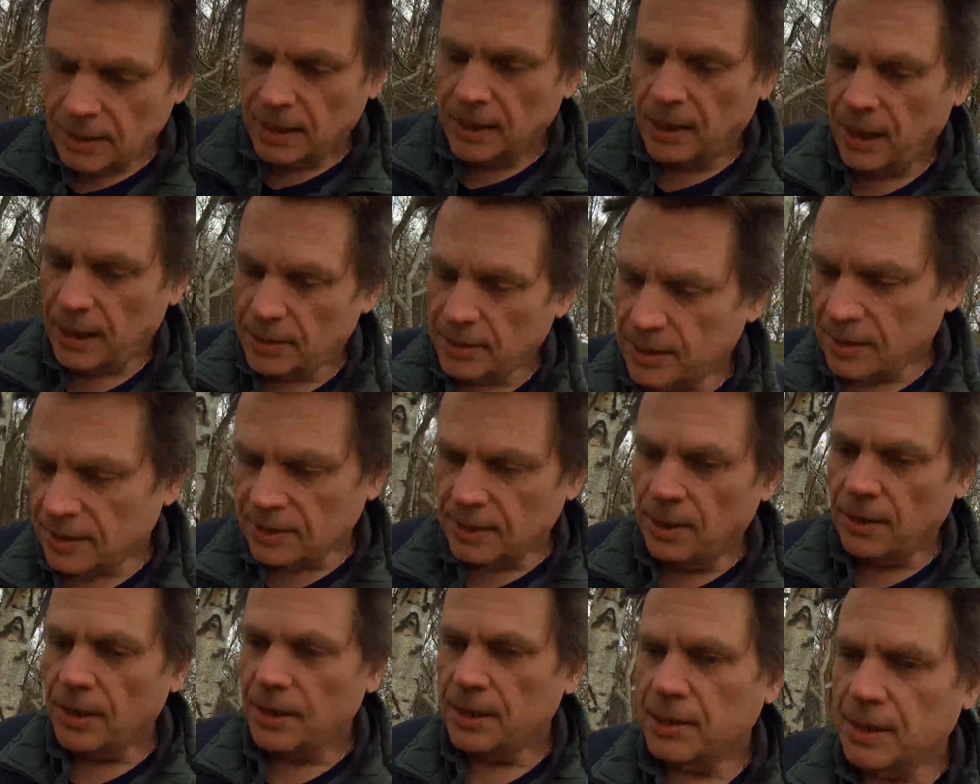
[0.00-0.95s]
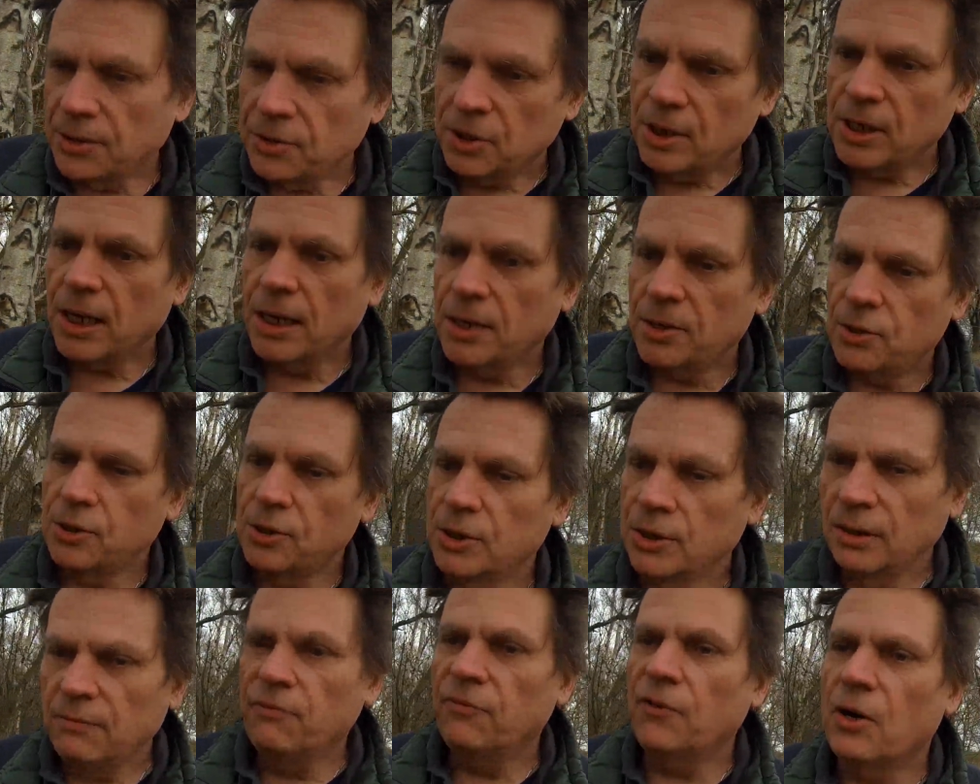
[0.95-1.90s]
exercise, education,
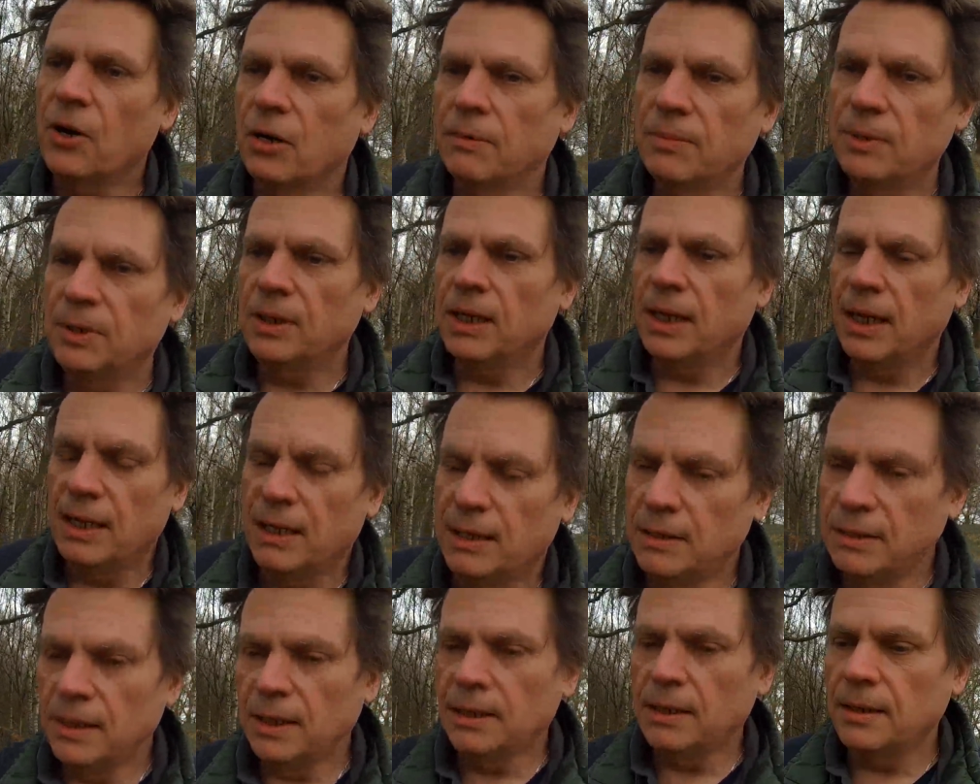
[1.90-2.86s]
environment, and